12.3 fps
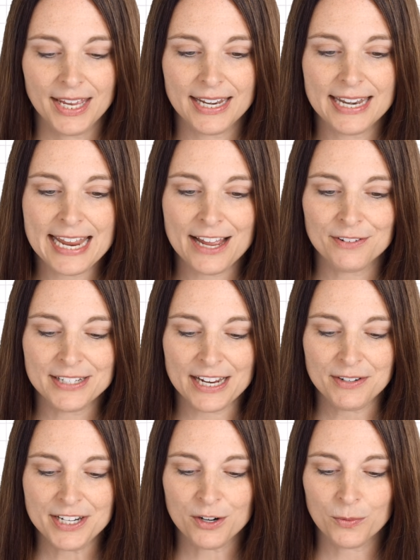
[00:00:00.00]
Now
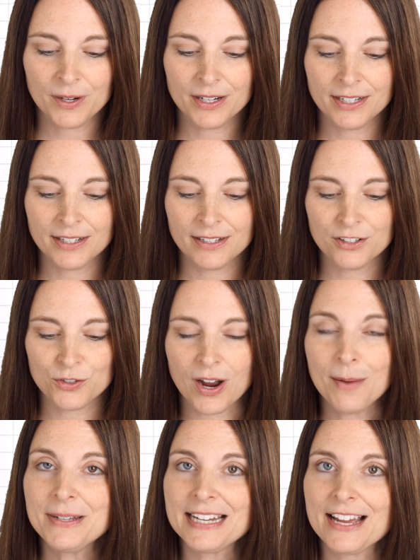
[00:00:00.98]
down here we're going to
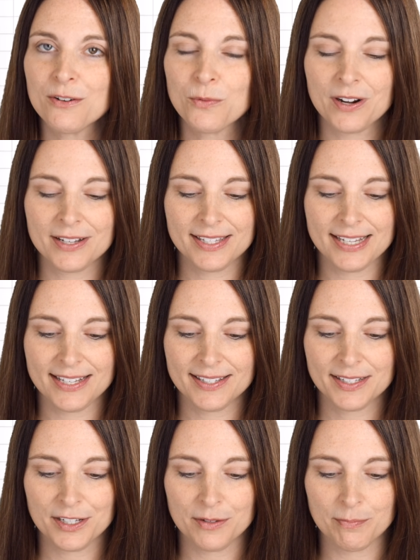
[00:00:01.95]
drop down where it
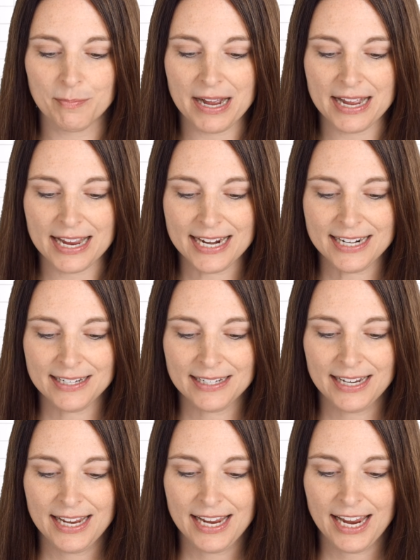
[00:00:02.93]
says Combine,
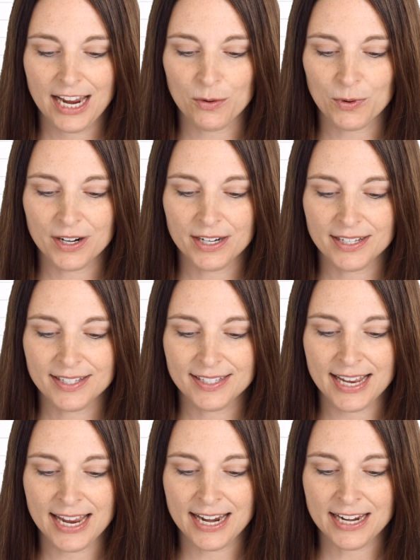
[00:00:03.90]
and we're going to
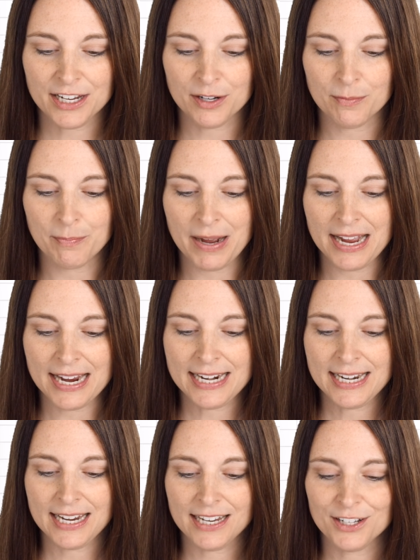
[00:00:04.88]
say
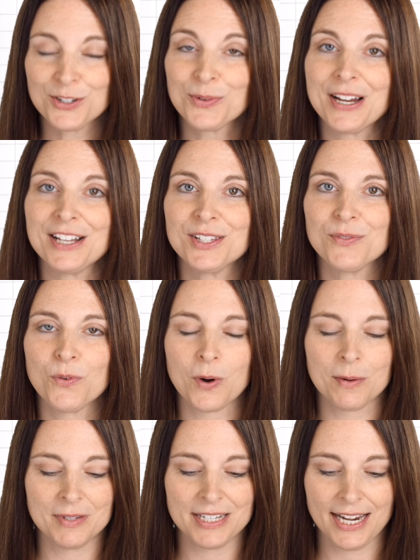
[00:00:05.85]
Combine and
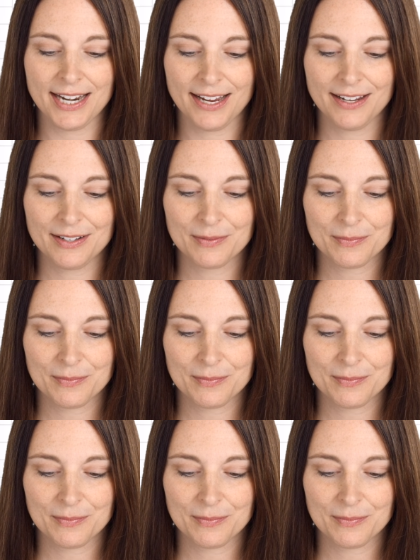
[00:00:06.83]
Transform Data.